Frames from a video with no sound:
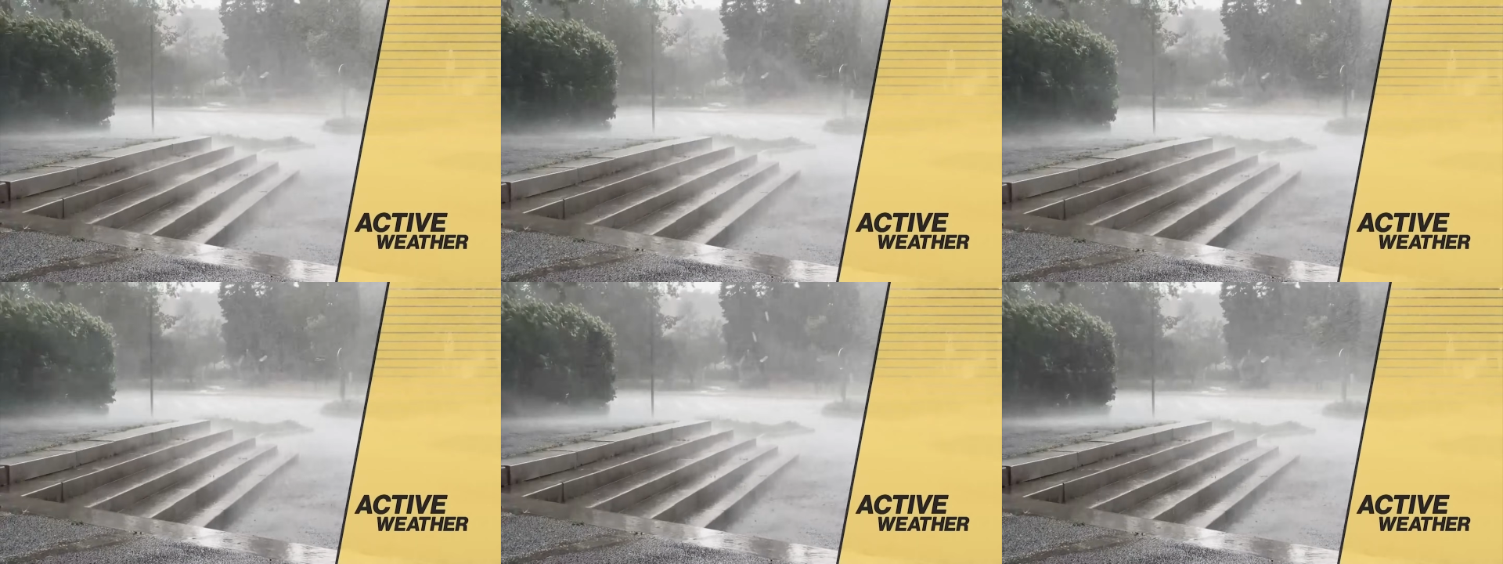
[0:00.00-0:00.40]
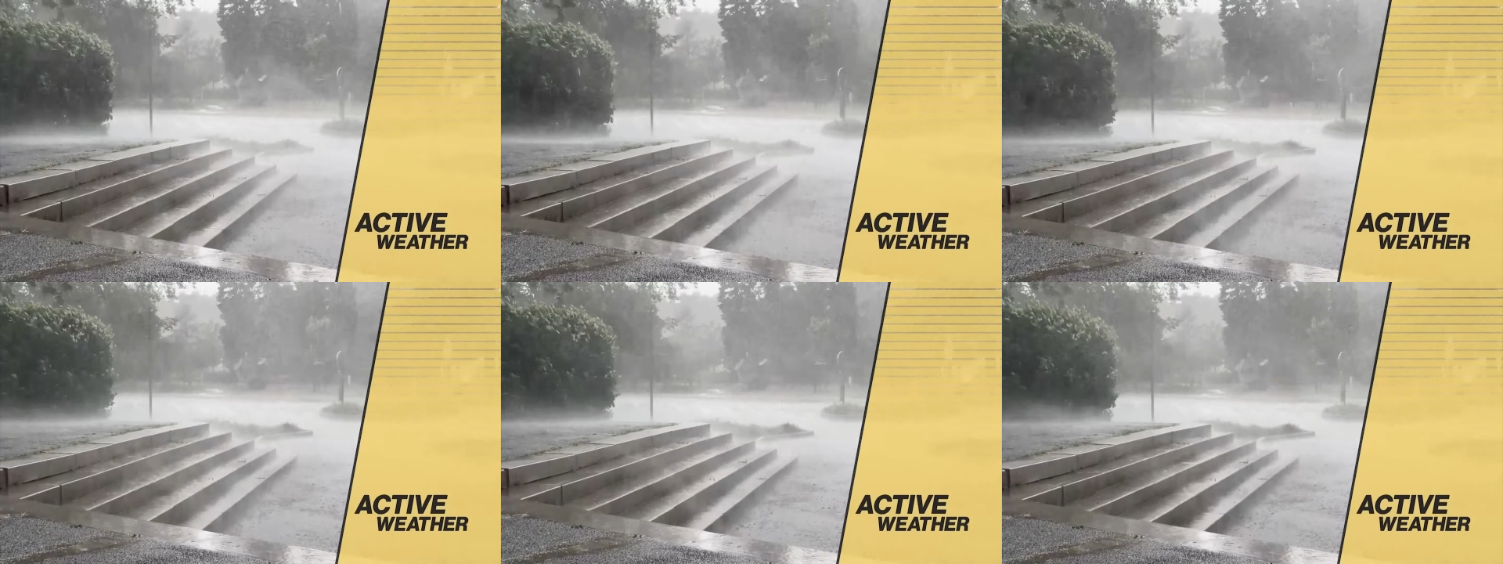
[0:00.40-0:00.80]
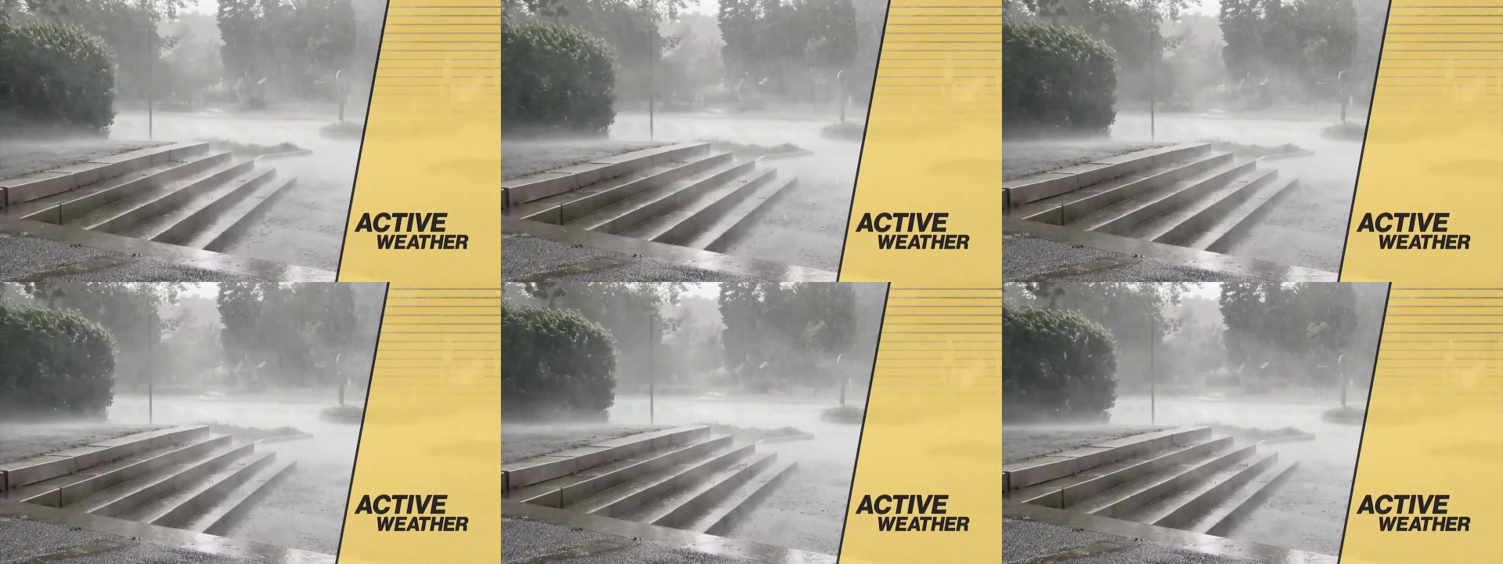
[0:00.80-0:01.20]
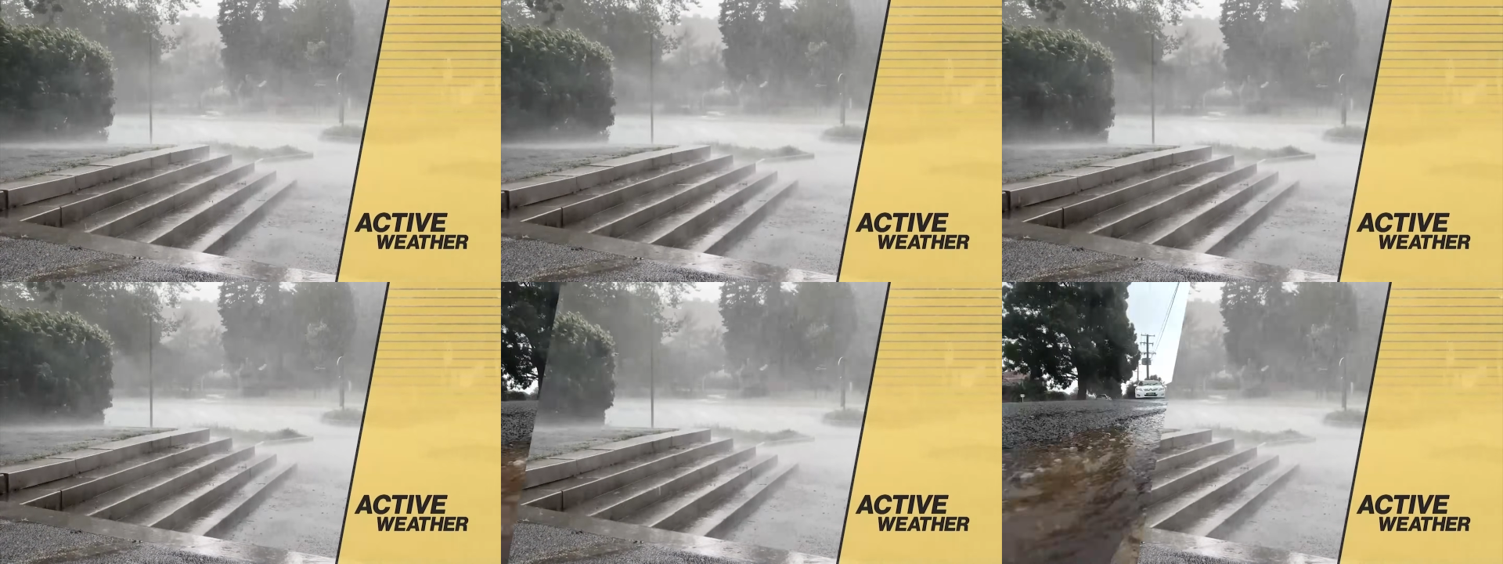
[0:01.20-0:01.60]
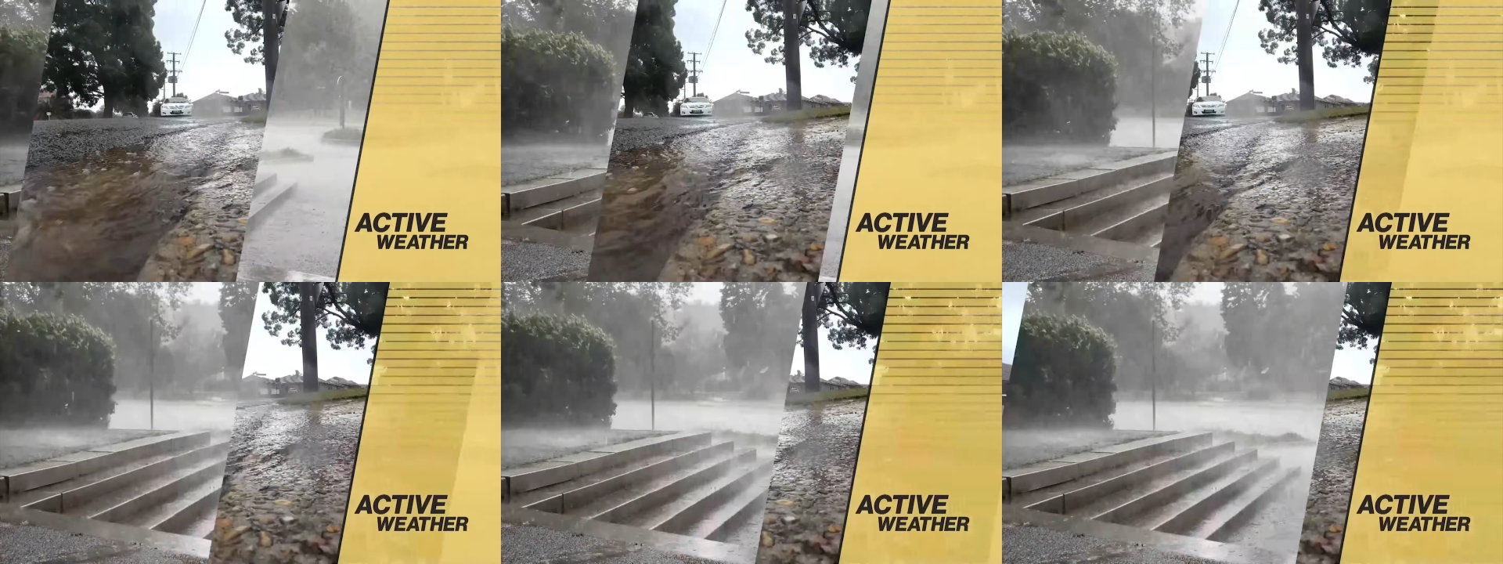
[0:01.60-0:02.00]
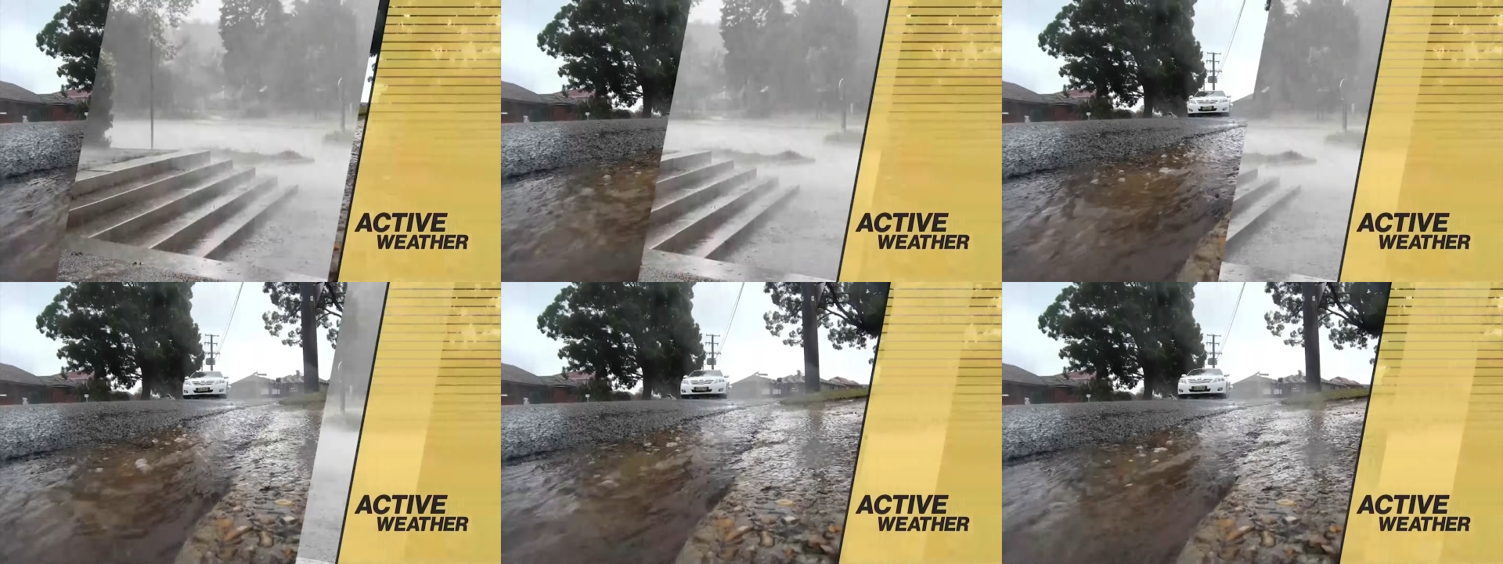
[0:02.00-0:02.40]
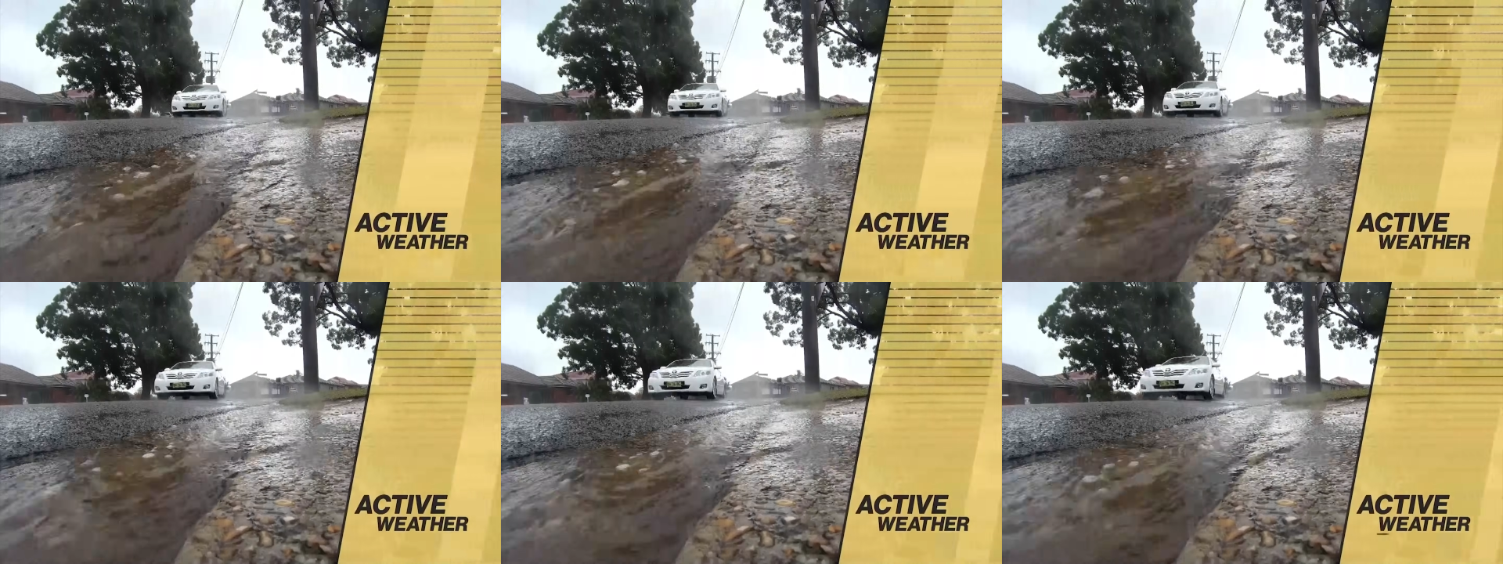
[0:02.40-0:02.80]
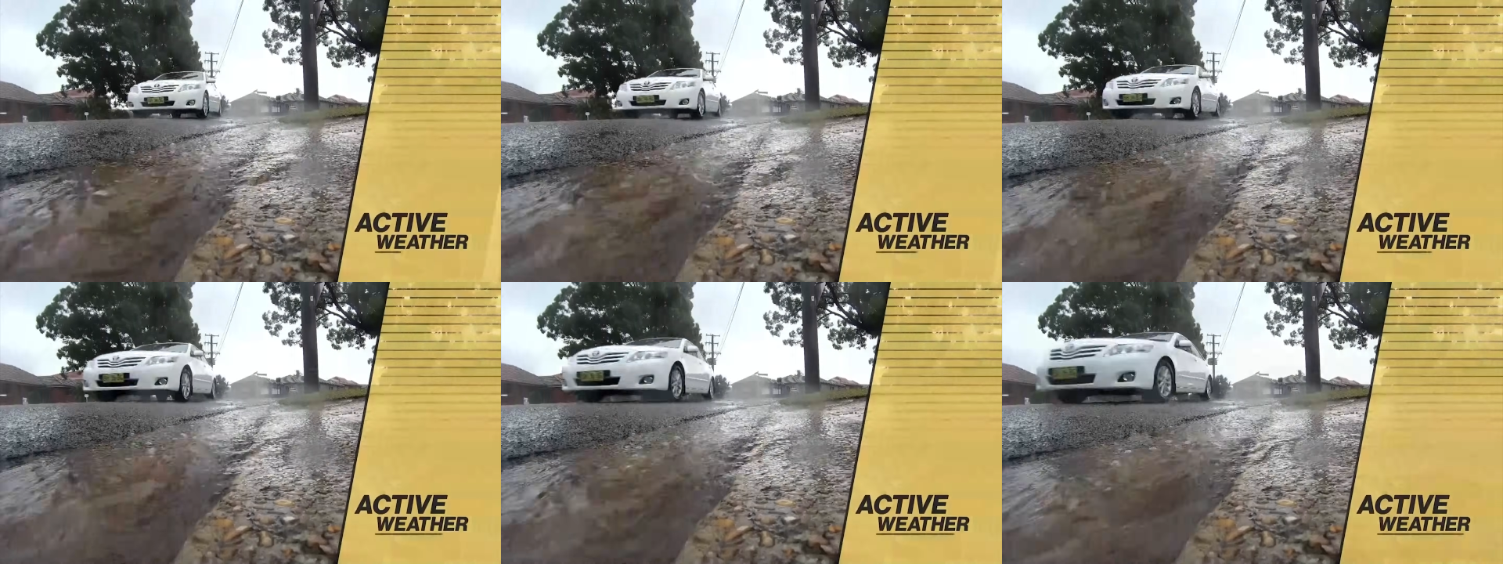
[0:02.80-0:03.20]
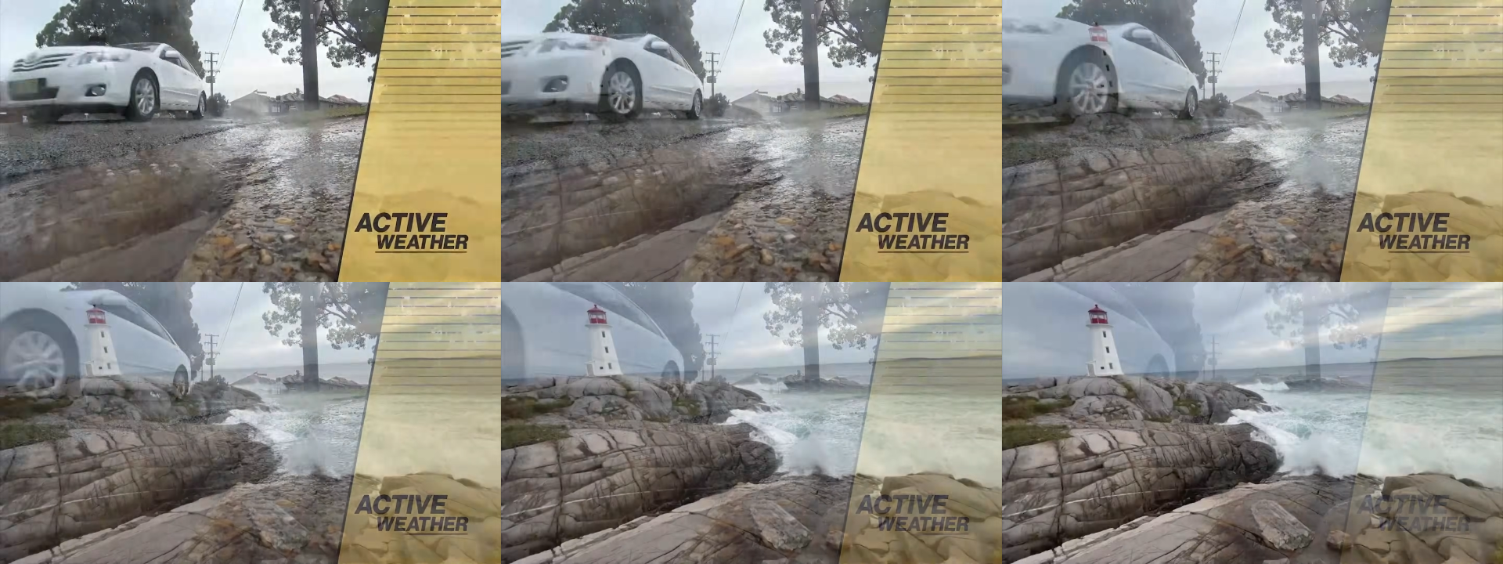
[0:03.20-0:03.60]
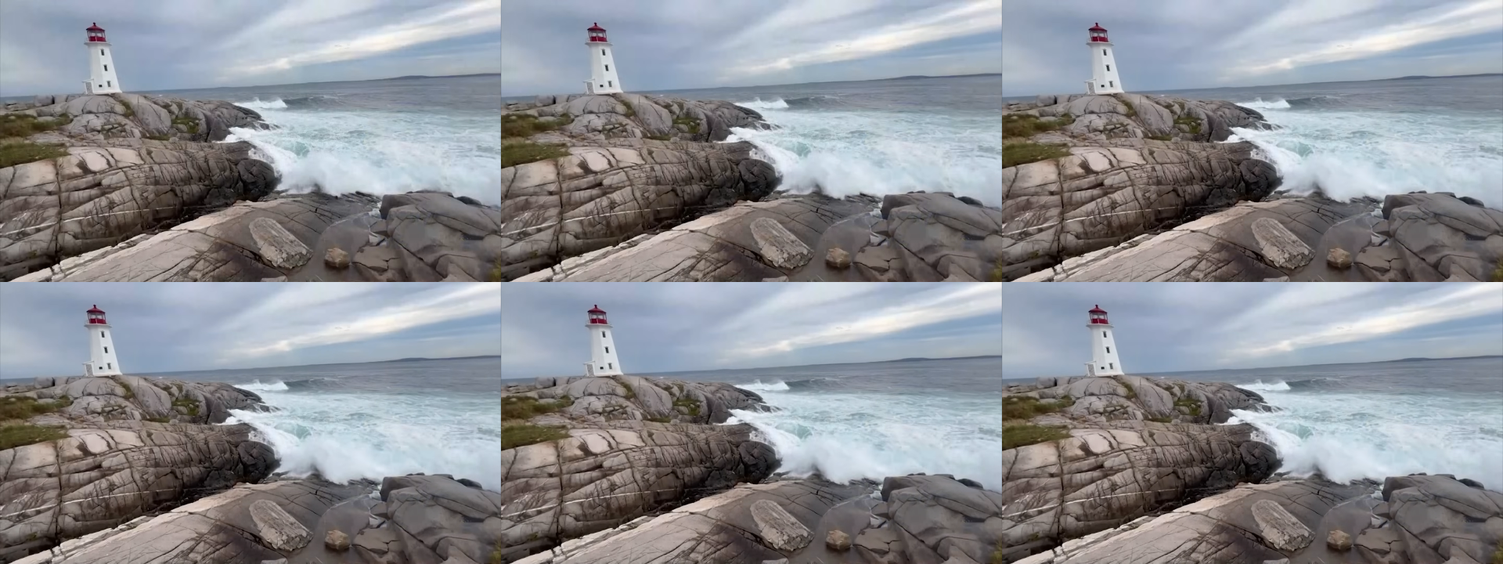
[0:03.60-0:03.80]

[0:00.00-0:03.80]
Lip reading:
Nobody's mouth can be seen.